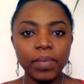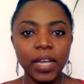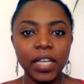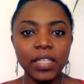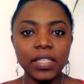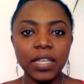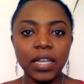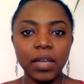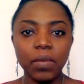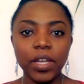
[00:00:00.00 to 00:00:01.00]
place that
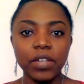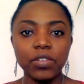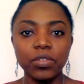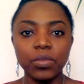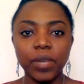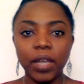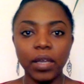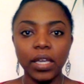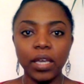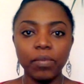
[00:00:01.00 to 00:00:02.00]
I went to when I
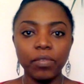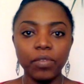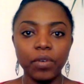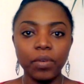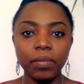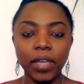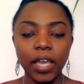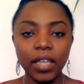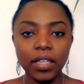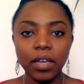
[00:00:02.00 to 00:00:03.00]
came from
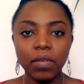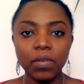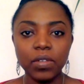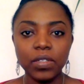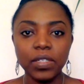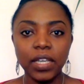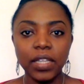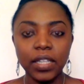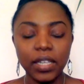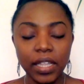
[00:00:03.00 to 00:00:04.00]
Kenya was
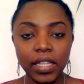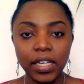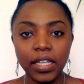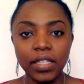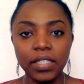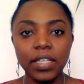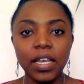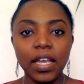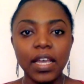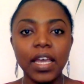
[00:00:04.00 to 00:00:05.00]
in the Netherlands,
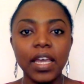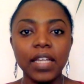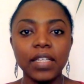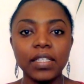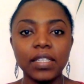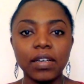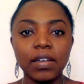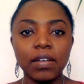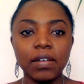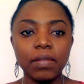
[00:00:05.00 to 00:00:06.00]
and
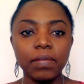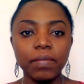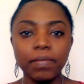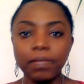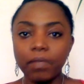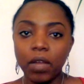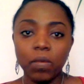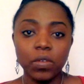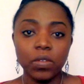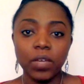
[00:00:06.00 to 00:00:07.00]
it
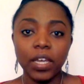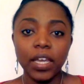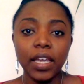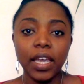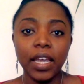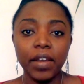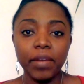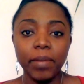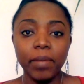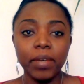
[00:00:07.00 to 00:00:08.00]
was okay. And I
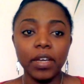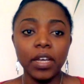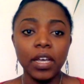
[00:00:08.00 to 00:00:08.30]
remember